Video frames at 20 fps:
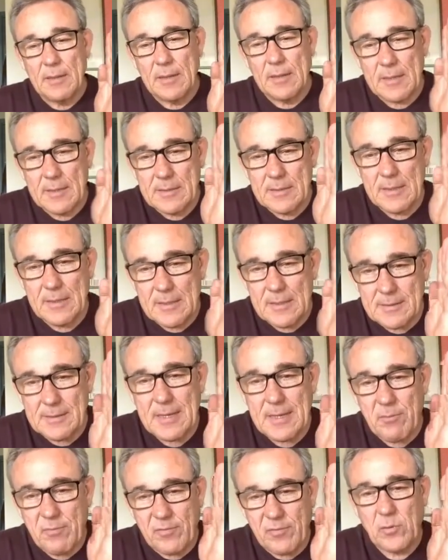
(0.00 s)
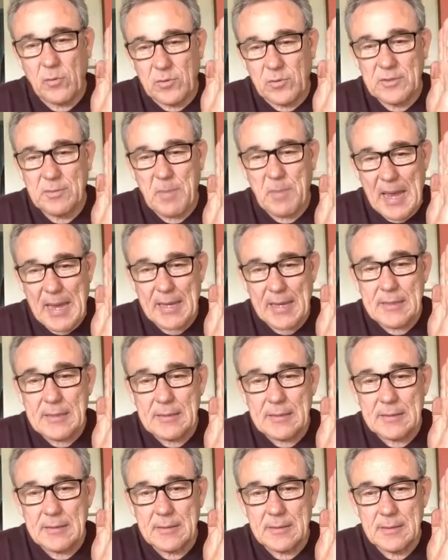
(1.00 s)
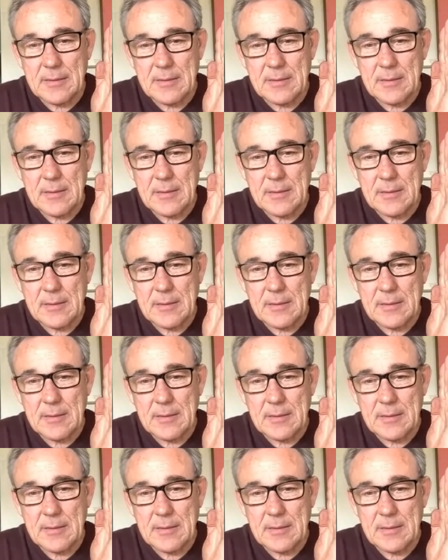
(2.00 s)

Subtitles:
that is in the subfloor space,